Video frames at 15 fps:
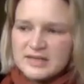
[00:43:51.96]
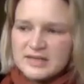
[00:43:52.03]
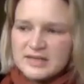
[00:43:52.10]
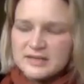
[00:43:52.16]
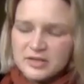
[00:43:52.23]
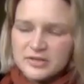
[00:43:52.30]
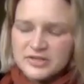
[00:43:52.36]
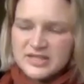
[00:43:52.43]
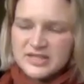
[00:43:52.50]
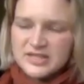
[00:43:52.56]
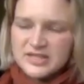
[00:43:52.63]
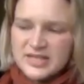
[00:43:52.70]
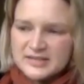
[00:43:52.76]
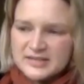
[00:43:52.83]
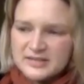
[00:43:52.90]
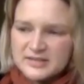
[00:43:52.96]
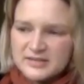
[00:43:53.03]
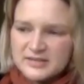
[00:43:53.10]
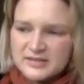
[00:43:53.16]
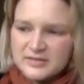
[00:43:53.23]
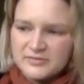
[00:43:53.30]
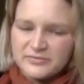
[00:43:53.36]
in the context
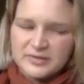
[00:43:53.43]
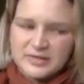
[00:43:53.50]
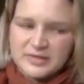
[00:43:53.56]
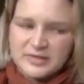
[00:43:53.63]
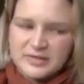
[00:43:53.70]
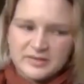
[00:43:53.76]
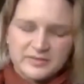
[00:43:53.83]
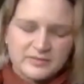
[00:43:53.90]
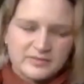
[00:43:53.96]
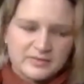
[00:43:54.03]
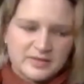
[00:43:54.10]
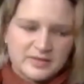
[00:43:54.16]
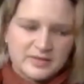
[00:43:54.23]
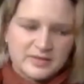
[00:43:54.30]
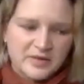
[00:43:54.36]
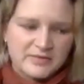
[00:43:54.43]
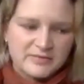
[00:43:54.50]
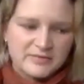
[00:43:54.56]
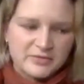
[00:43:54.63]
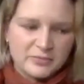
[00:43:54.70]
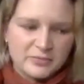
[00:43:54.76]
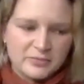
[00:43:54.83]
of these
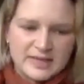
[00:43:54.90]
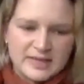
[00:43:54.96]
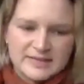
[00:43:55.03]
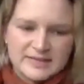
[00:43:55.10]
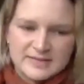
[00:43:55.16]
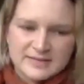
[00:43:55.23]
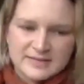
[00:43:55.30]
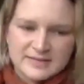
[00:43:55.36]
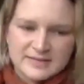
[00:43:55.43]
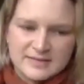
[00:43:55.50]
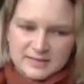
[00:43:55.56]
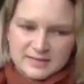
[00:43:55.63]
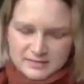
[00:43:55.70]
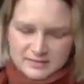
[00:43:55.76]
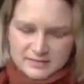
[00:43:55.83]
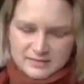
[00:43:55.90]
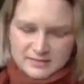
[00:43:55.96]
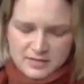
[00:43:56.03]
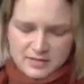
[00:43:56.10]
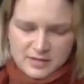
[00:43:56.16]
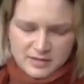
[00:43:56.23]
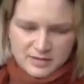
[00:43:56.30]
very real places that
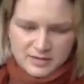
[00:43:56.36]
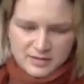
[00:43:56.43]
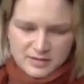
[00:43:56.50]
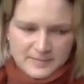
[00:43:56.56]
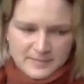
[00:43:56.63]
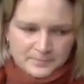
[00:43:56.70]
are